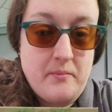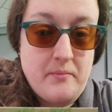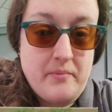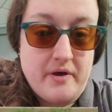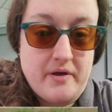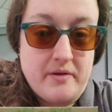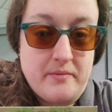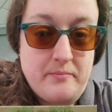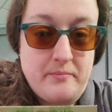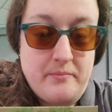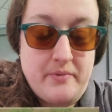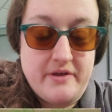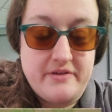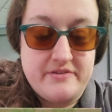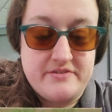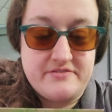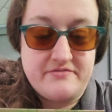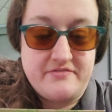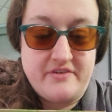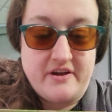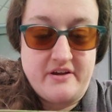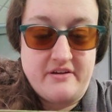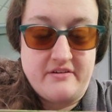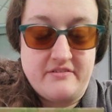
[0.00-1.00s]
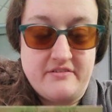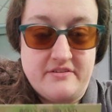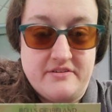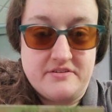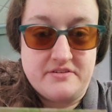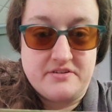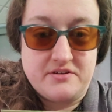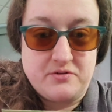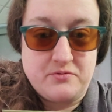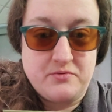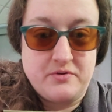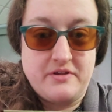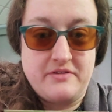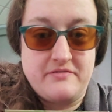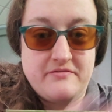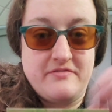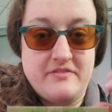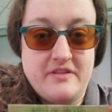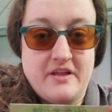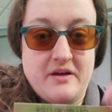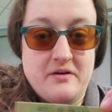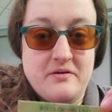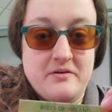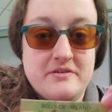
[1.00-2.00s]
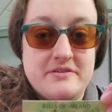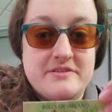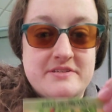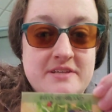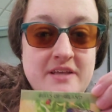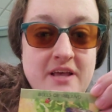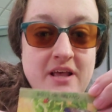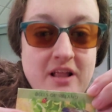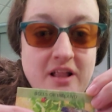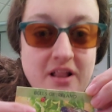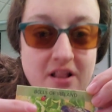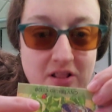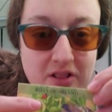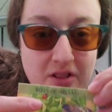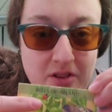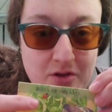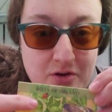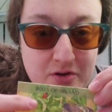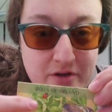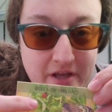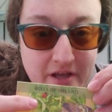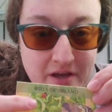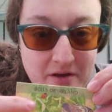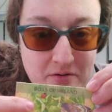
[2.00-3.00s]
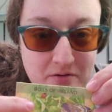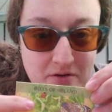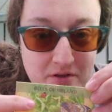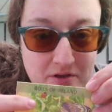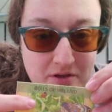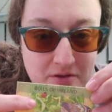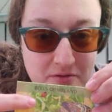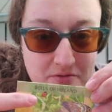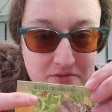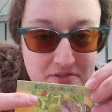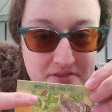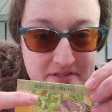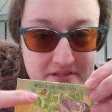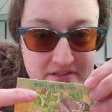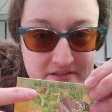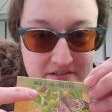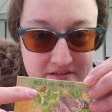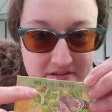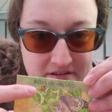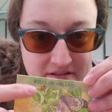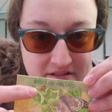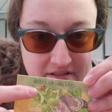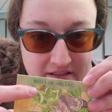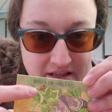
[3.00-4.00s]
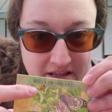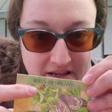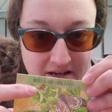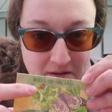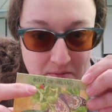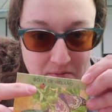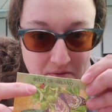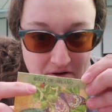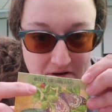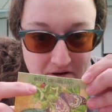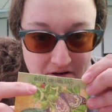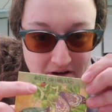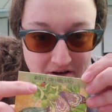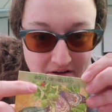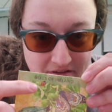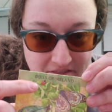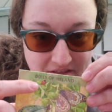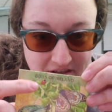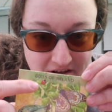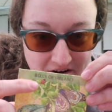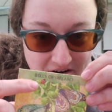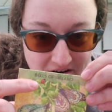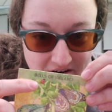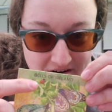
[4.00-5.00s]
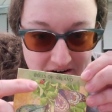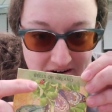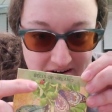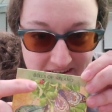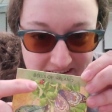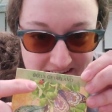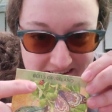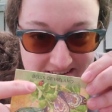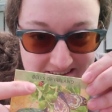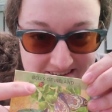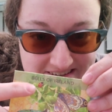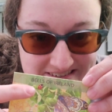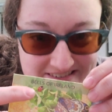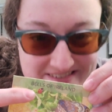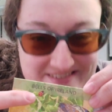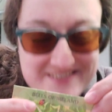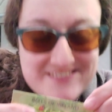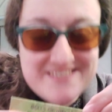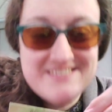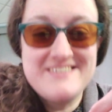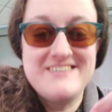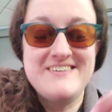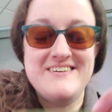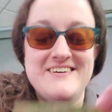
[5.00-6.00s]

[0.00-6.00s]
But Bells of Ireland, green flowers. Look how cute the little ladybug on the art is.